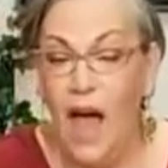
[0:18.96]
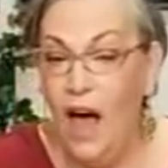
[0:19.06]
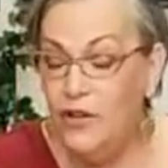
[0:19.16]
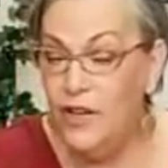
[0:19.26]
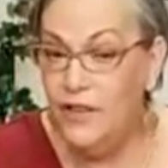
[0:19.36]

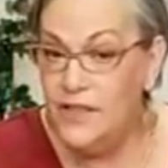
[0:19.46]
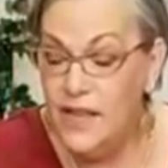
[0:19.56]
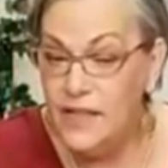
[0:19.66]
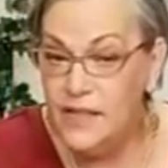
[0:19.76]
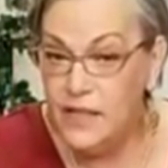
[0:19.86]
out of the
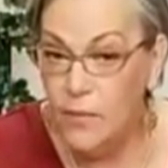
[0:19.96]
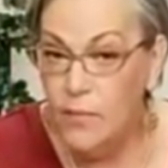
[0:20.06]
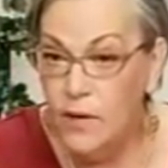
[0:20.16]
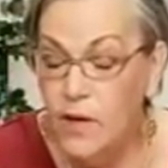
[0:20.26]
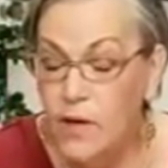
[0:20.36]

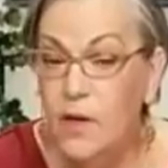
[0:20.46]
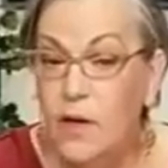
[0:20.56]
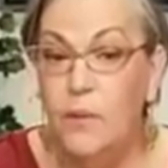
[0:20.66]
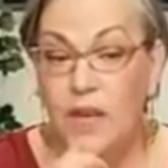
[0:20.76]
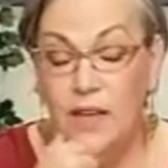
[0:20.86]
system,
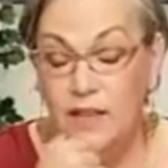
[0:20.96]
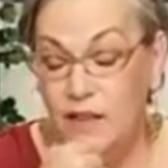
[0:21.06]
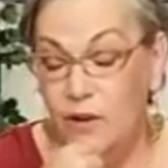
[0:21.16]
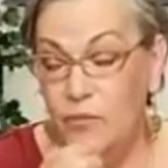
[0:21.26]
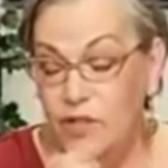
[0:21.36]
because
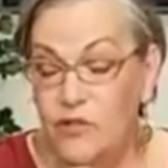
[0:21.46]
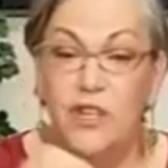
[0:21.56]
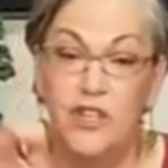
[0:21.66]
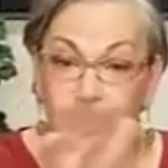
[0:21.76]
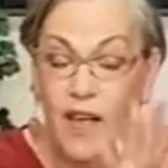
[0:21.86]
there are
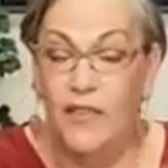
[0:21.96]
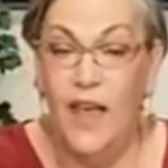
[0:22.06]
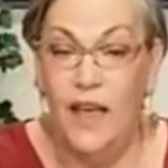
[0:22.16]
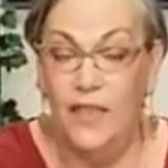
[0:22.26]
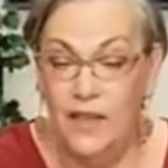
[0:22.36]
restrictions on
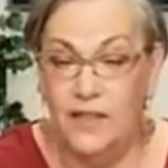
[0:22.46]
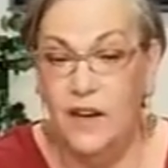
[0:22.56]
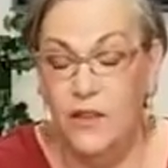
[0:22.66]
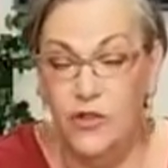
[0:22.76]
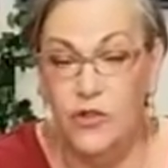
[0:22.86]
that, and that's
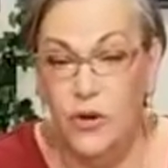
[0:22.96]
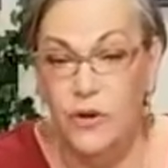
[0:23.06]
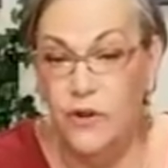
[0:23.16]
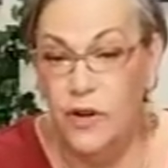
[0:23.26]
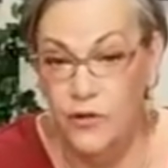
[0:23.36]
another story
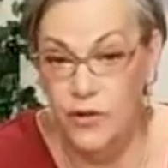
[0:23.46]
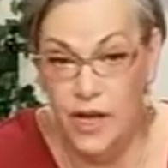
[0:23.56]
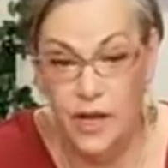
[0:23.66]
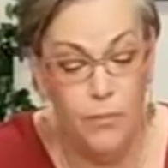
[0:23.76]
for another day.